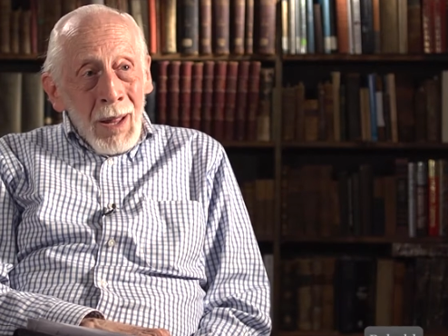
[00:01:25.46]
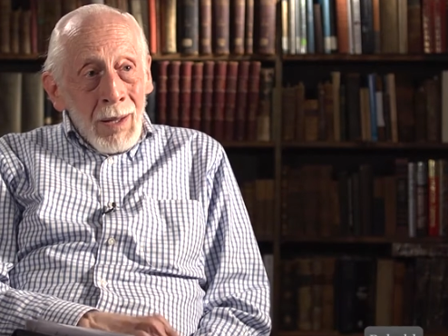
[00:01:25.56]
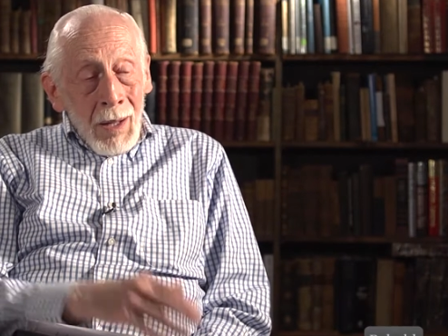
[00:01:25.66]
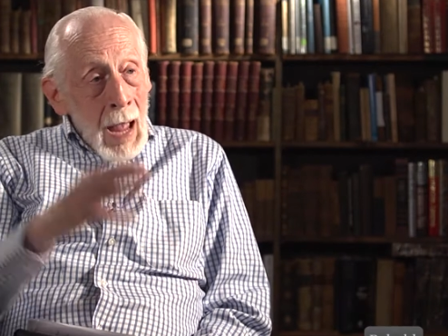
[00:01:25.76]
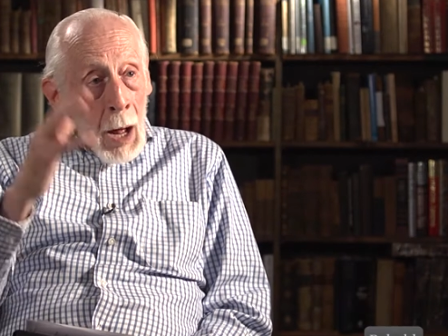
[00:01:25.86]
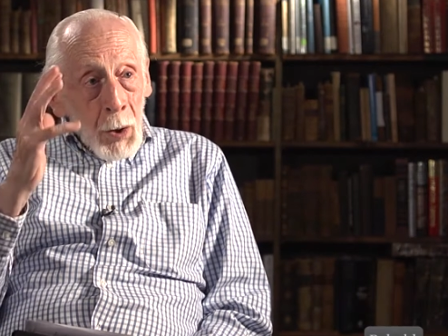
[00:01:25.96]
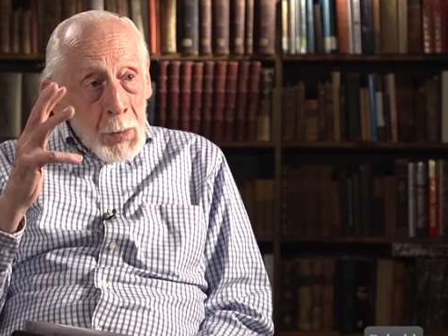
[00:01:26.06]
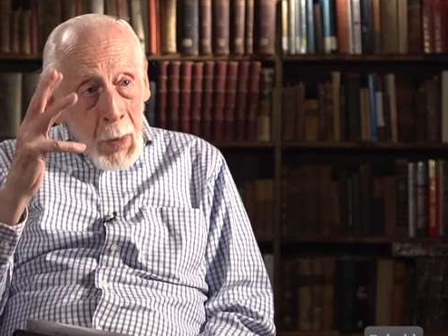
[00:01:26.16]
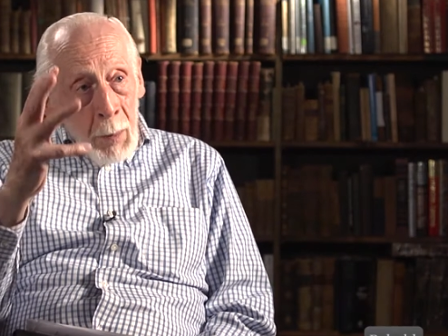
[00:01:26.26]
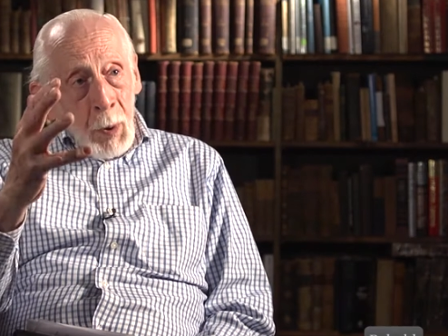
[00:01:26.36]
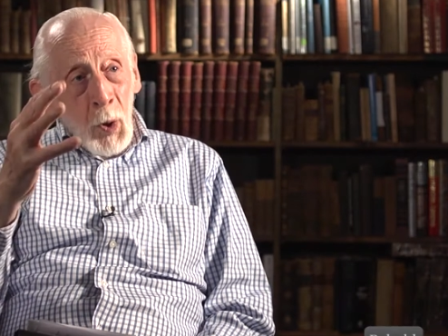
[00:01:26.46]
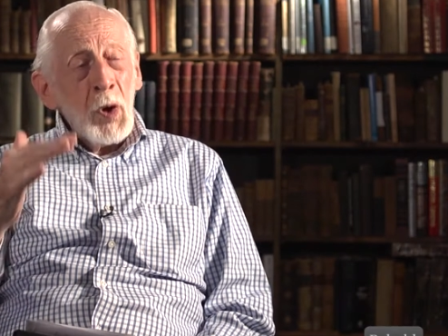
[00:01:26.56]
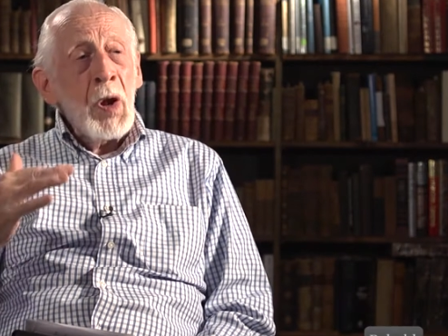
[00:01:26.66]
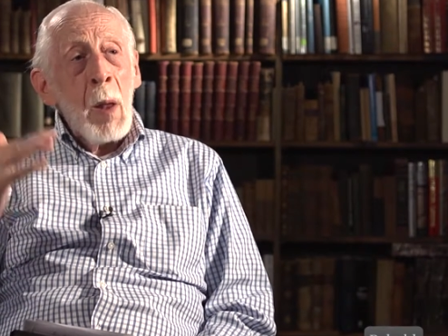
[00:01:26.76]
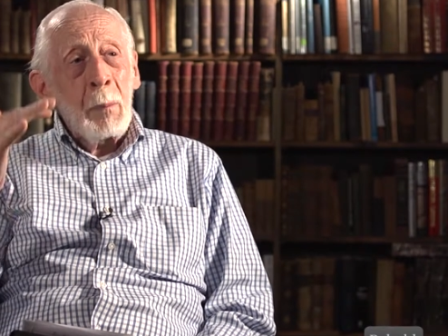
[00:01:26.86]
else people
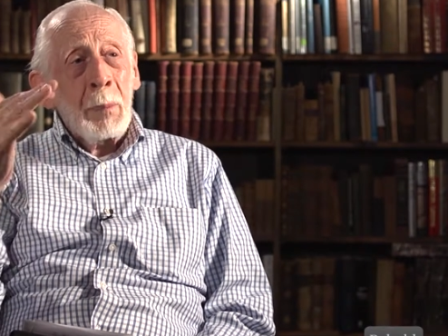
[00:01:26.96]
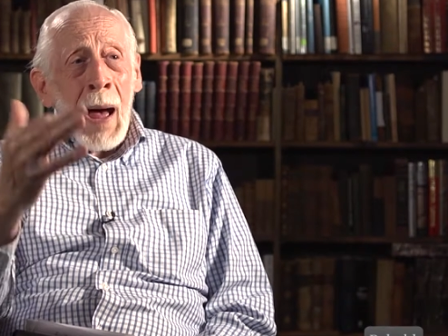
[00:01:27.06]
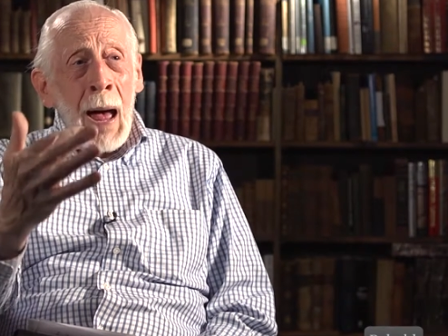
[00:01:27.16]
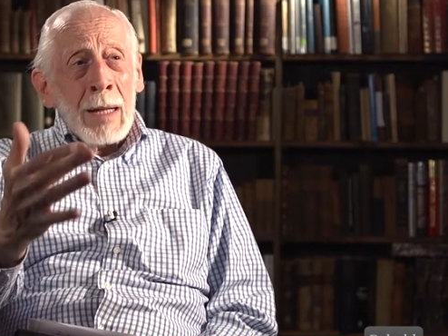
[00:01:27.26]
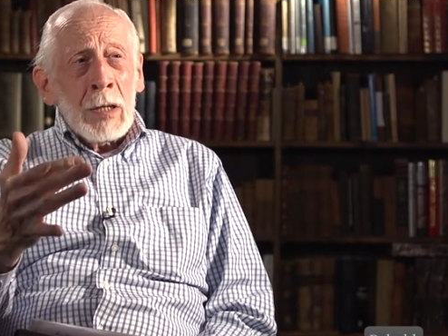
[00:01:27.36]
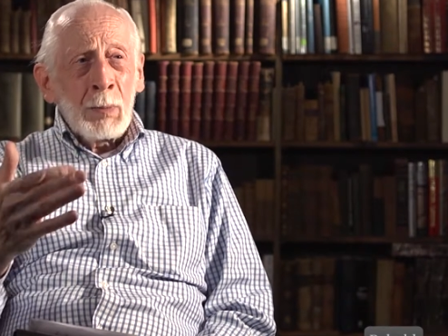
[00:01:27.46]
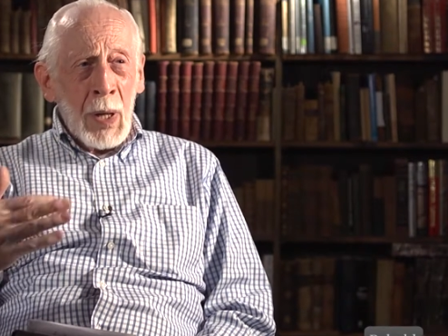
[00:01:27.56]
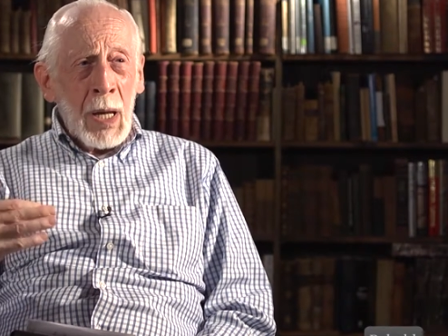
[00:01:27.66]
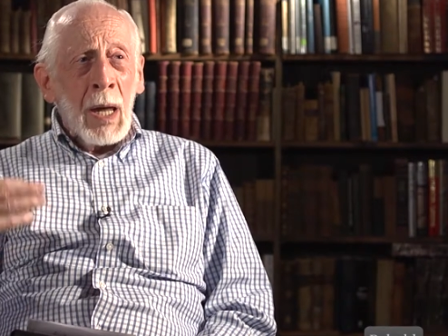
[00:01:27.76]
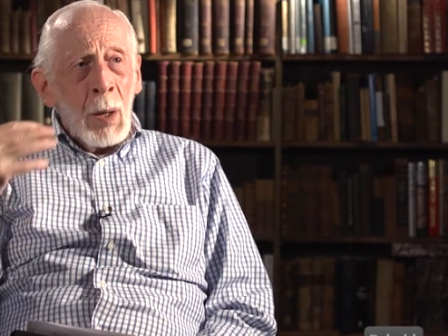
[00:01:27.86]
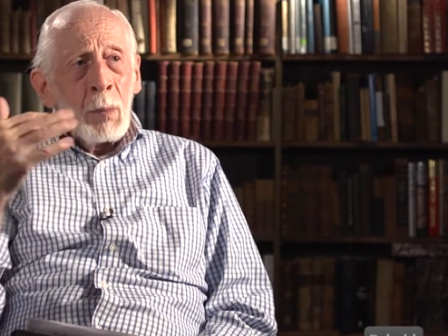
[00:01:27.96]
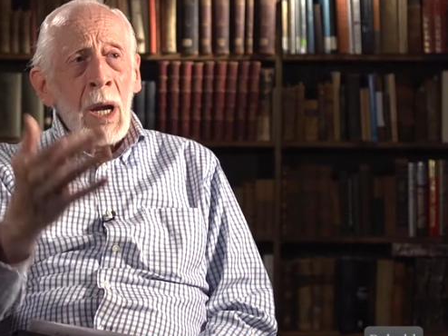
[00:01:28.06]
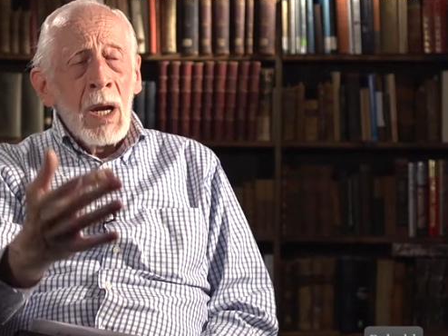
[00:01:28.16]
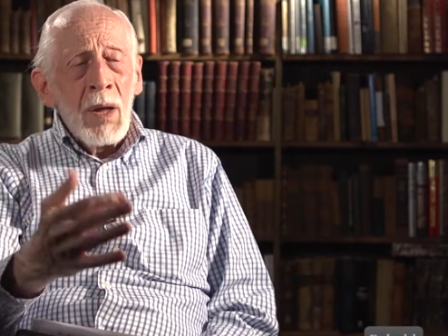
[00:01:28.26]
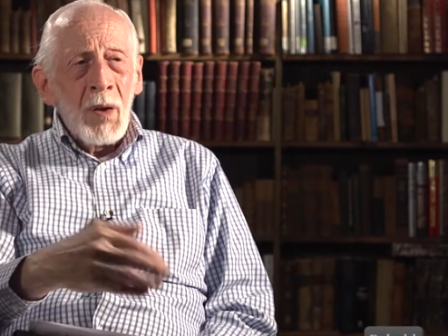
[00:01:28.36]
could not possibly be
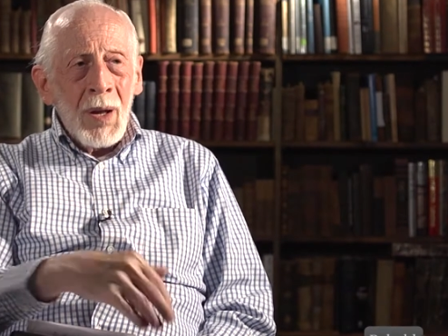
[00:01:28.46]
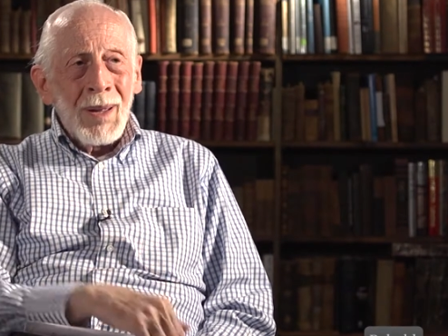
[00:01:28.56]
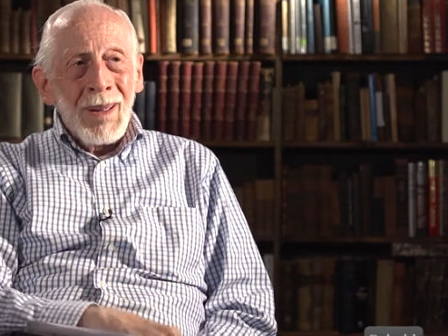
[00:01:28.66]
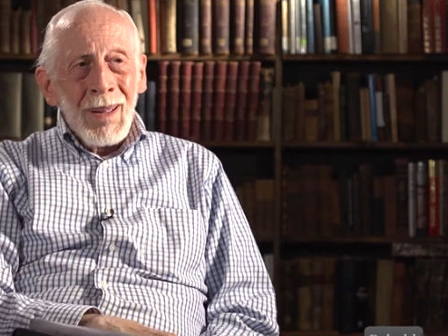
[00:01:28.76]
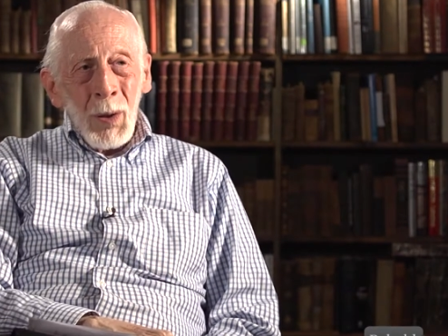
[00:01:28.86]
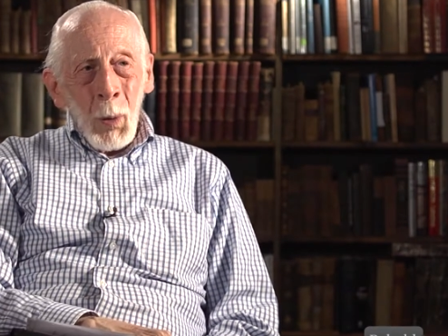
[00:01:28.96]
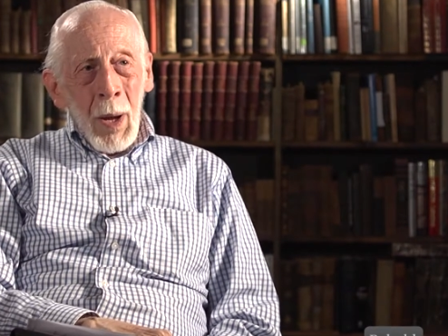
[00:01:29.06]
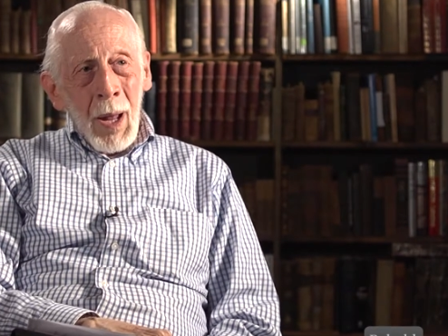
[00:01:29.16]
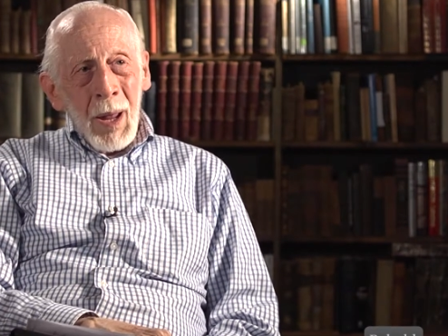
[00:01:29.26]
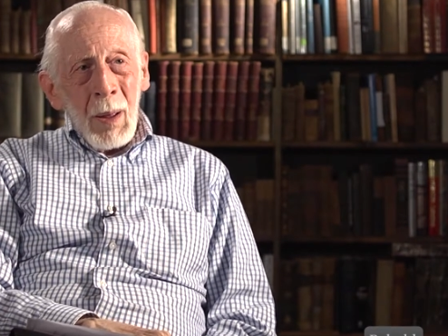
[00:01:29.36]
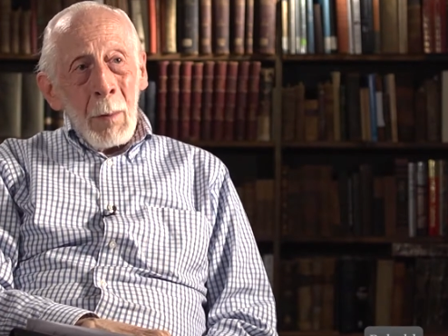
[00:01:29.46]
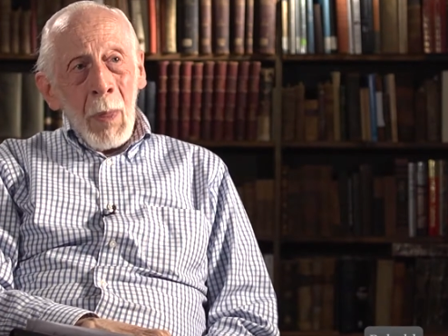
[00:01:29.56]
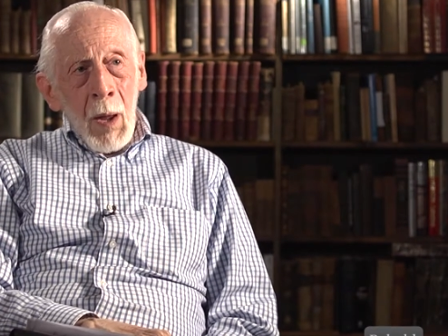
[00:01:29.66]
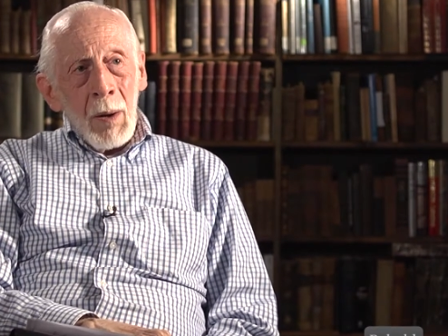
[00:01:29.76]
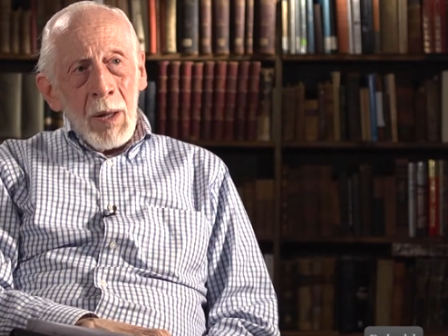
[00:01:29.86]
living the way
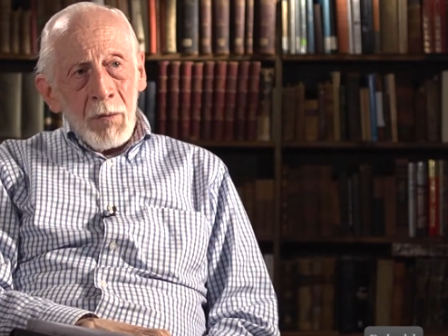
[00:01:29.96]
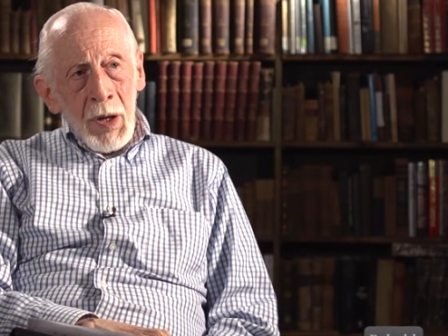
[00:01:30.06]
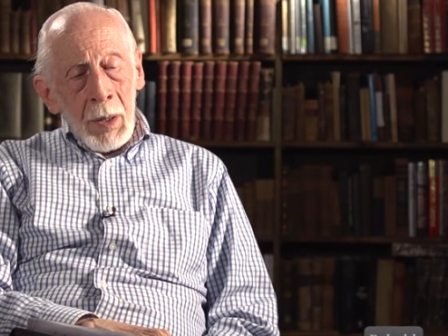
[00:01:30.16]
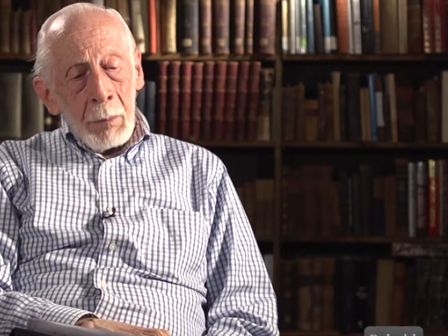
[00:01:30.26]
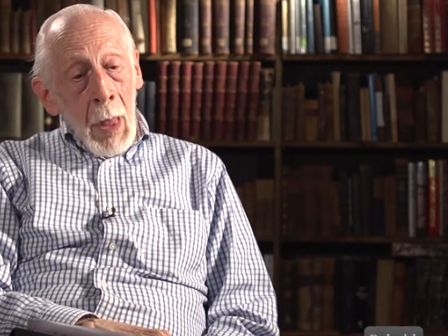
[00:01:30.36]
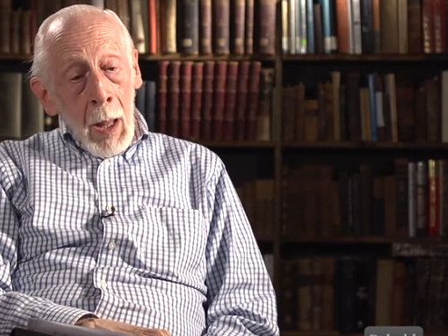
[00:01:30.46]
they're living.